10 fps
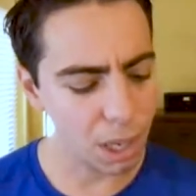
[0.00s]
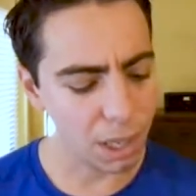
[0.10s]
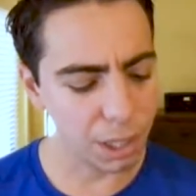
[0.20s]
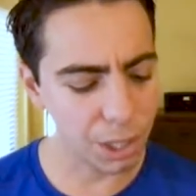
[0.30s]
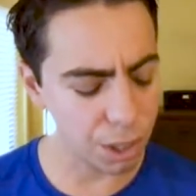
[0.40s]

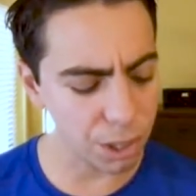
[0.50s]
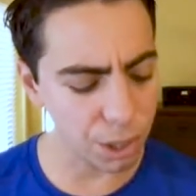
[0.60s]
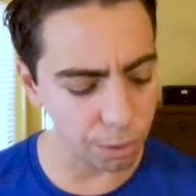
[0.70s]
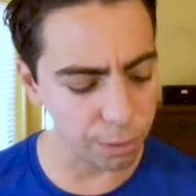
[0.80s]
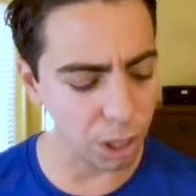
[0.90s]
It's not
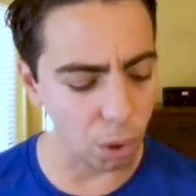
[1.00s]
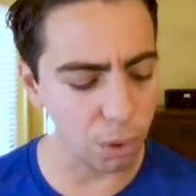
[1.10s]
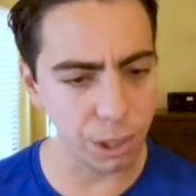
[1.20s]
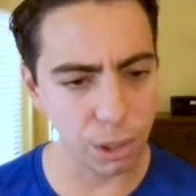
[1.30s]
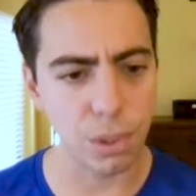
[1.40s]
solving all
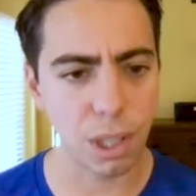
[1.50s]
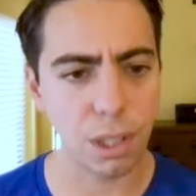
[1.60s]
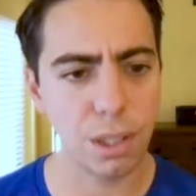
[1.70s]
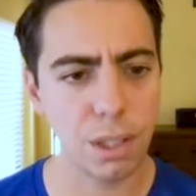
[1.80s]
the use cases